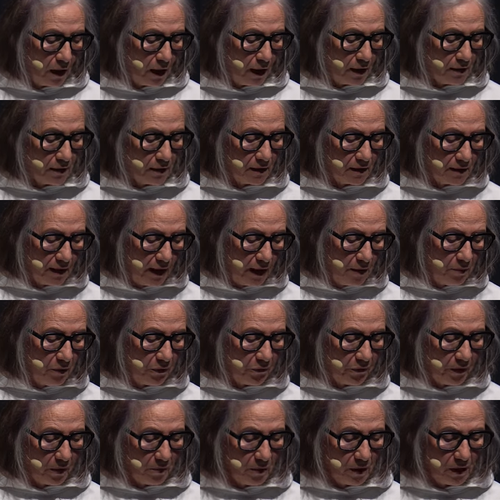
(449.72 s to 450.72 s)
As a
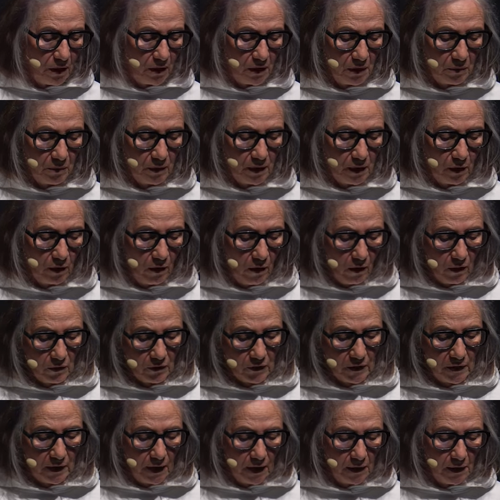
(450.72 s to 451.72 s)
cyberfeminist with a
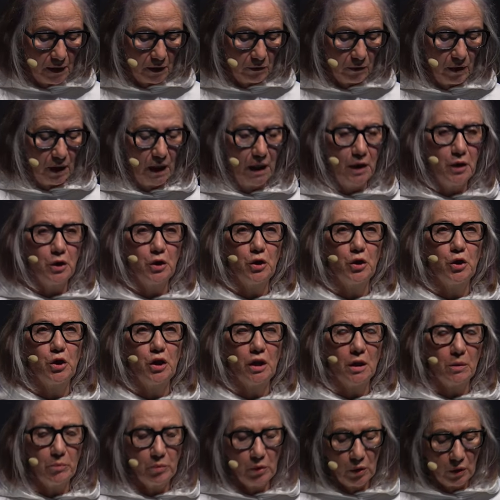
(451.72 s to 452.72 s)
long-standing
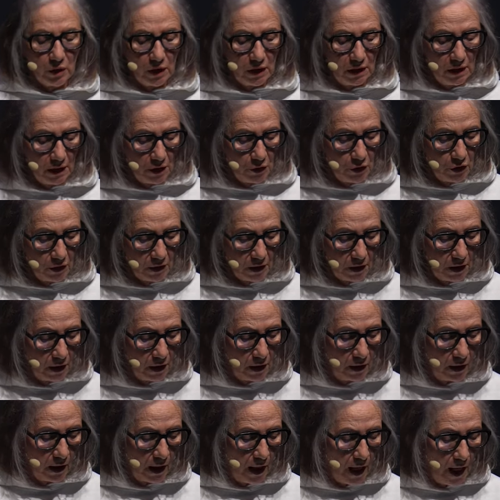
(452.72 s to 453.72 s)
relationship to the
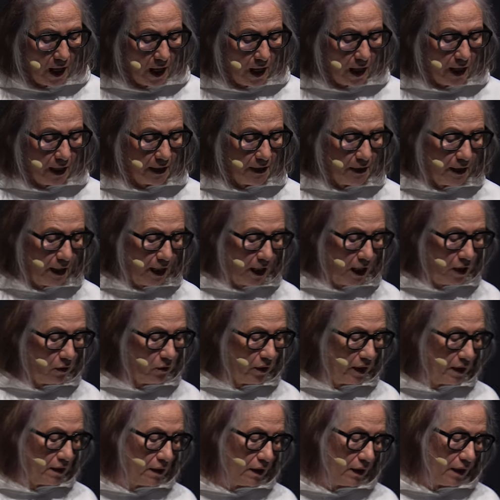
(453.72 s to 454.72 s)
digital, I
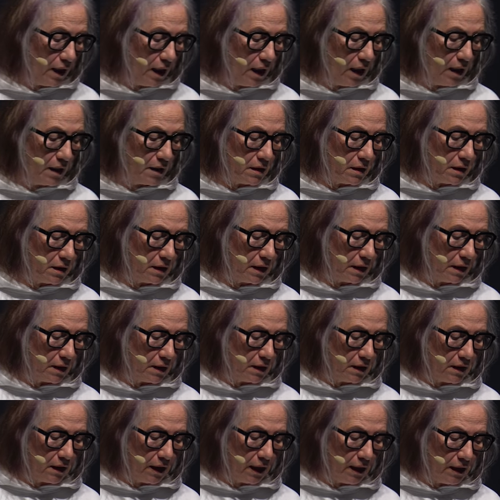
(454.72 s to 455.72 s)
now analyze
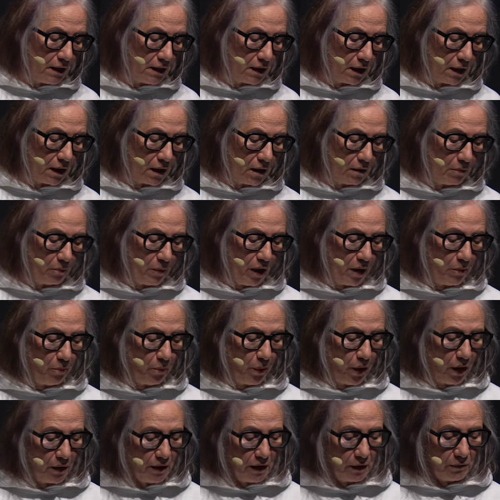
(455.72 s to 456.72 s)
the data my
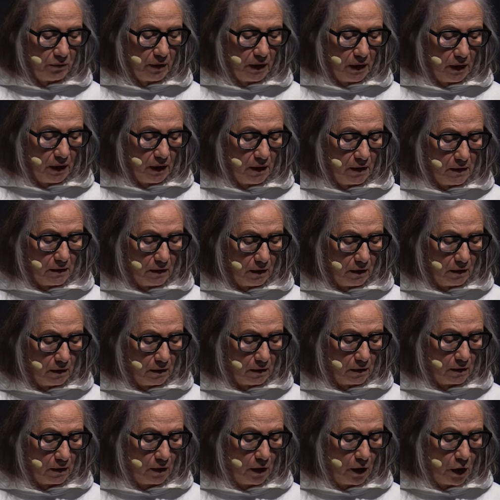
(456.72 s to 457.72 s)
body
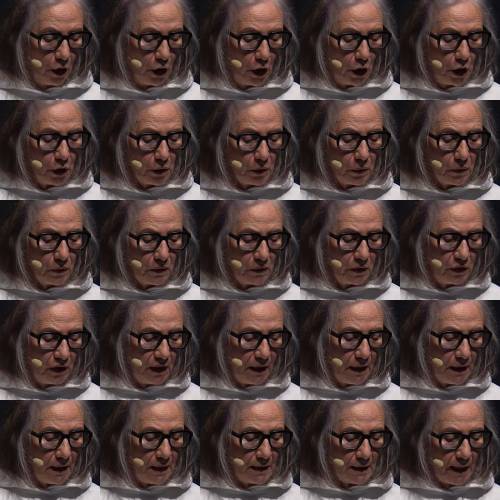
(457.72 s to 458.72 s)
releases to
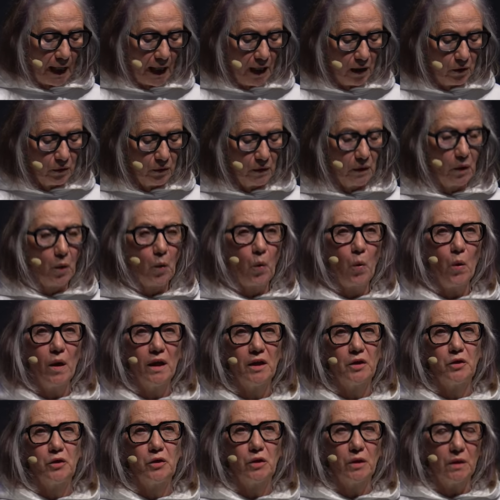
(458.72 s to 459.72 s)
tease out the
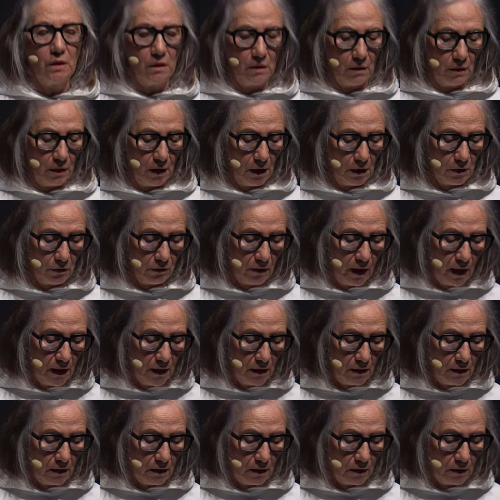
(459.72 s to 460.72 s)
question it
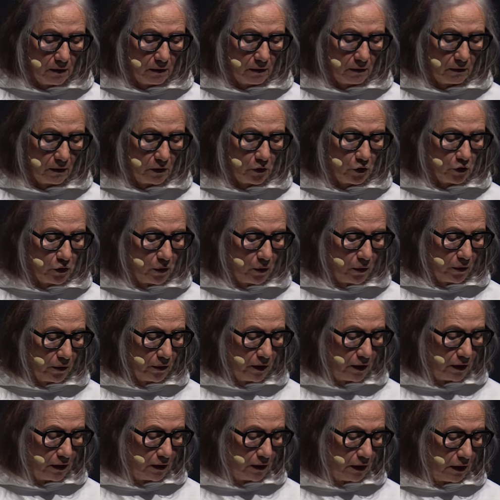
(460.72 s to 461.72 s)
raises, the
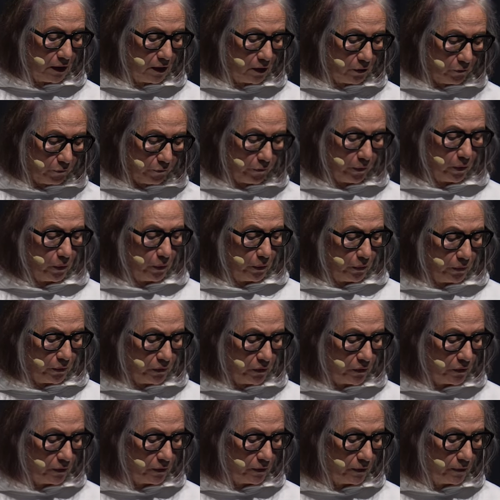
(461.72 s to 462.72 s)
stories it
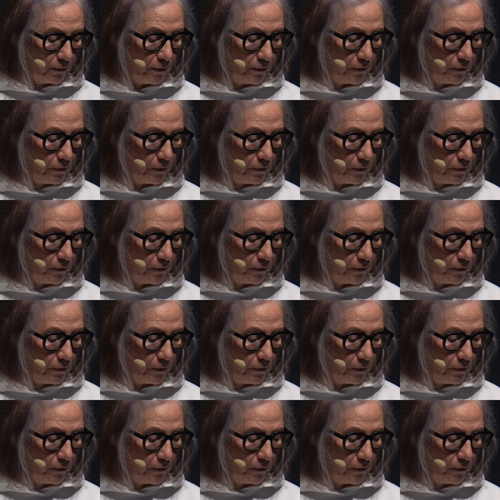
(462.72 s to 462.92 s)
unfolds.